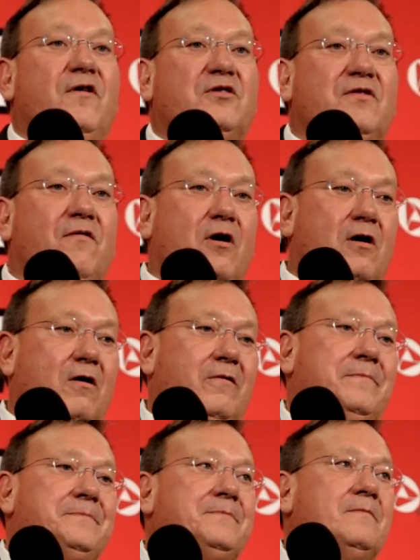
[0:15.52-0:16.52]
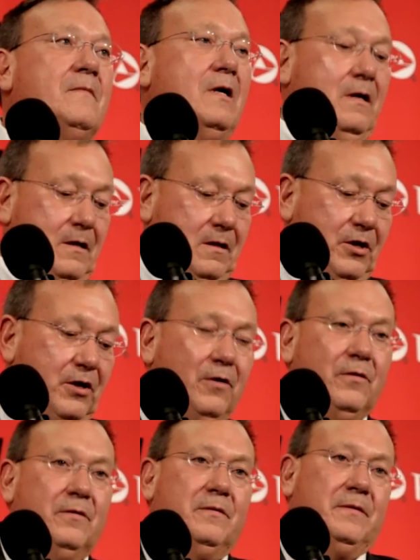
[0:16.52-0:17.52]
First of all, you
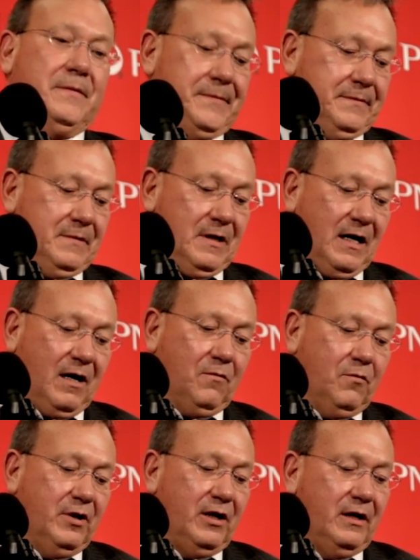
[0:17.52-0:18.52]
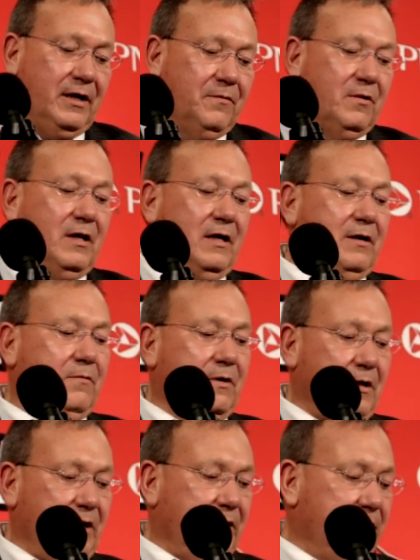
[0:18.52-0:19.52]
know, I really, really,
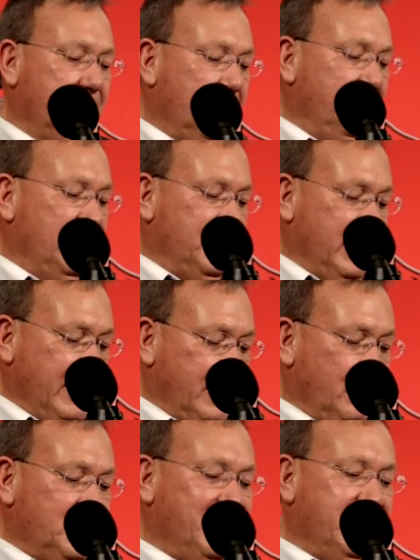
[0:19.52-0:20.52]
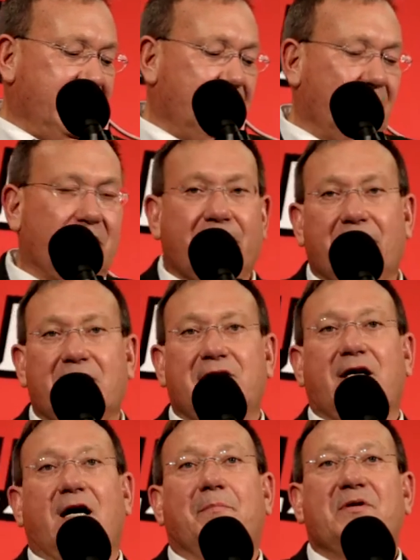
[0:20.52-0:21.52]
really appreciate Coach Patino giving us
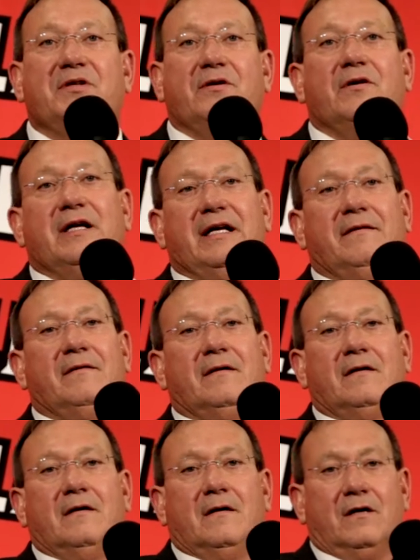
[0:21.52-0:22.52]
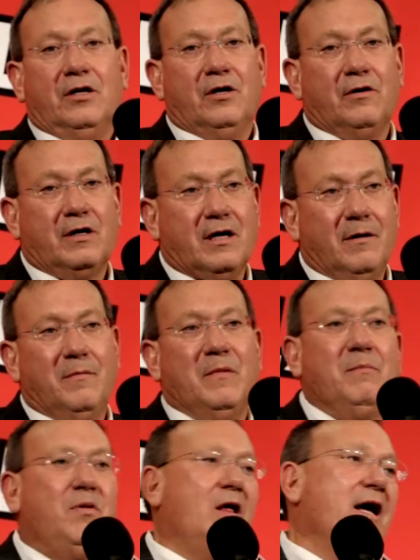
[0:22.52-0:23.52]
the opportunity, you know, to come
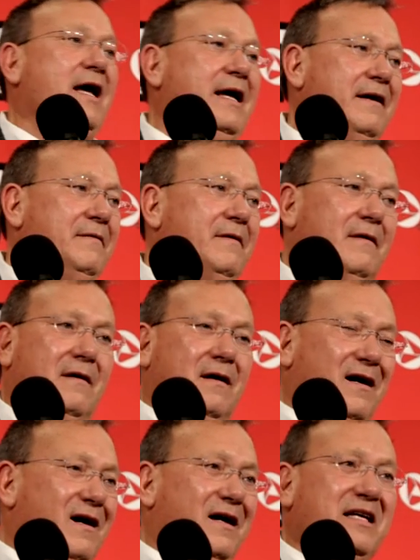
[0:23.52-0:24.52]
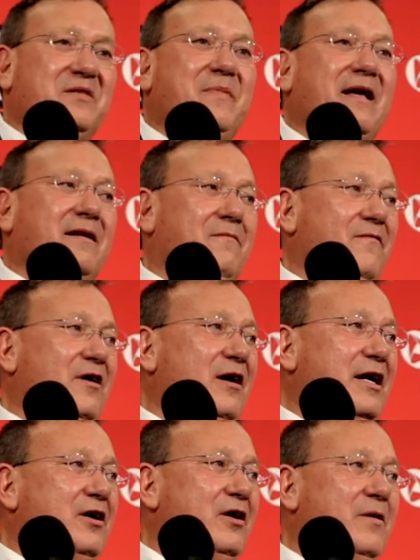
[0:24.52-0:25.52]
and play. He's been
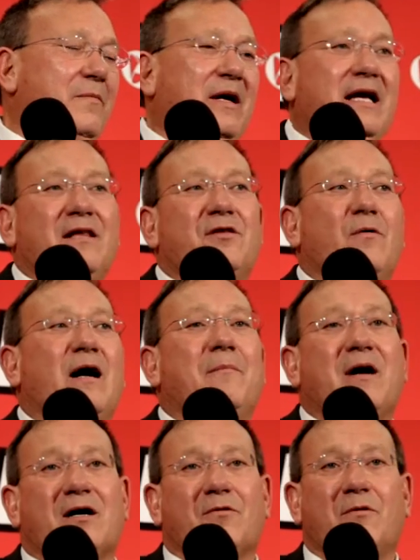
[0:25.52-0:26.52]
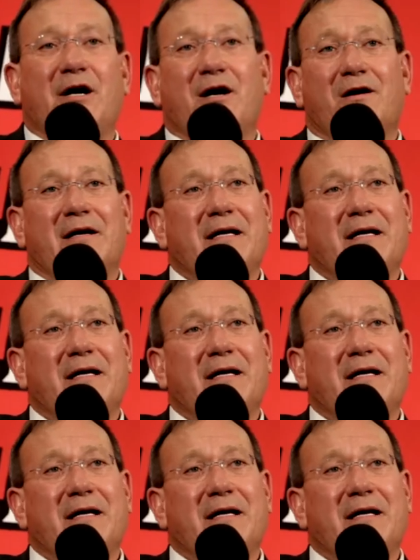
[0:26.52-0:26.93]
very good to me throughout my career.